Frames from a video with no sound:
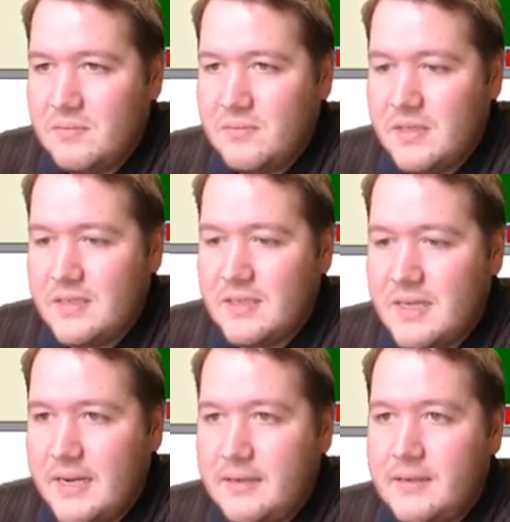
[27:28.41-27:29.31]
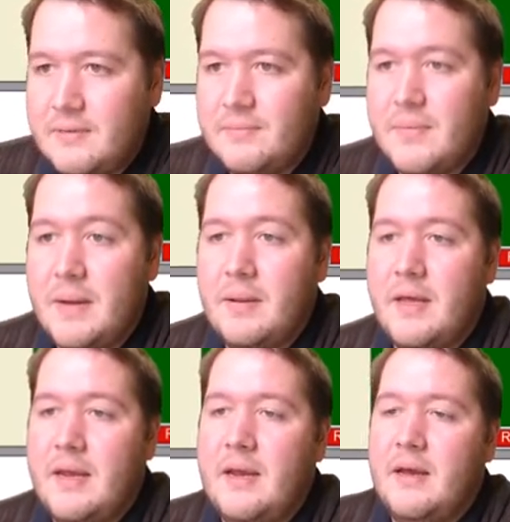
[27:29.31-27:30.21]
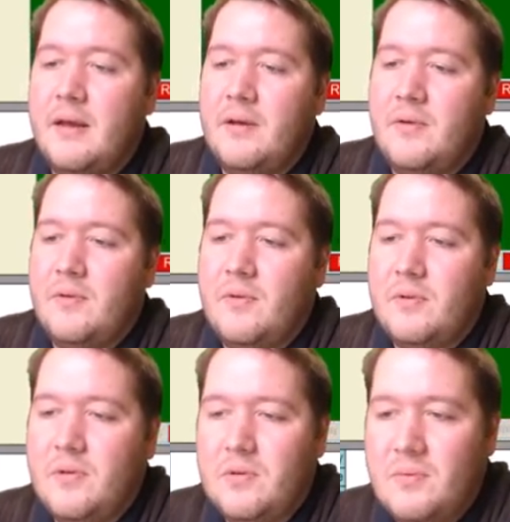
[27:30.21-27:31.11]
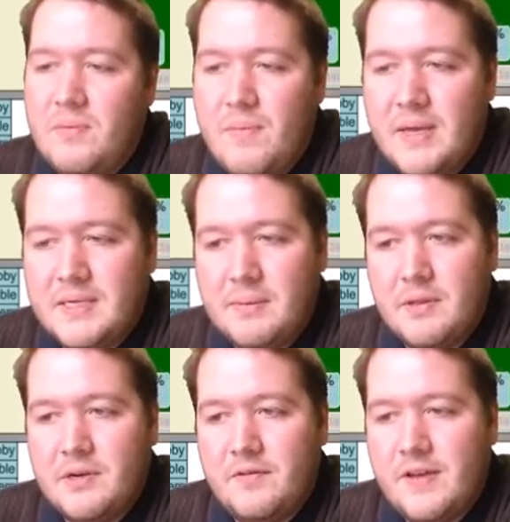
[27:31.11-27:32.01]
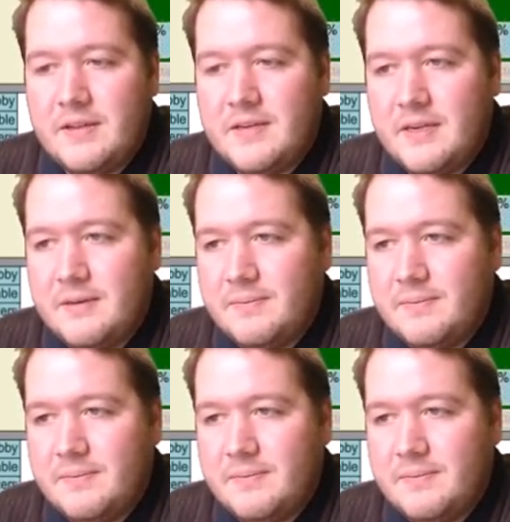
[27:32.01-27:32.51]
Let's just exit. Maybe they uh, mess up the defense here.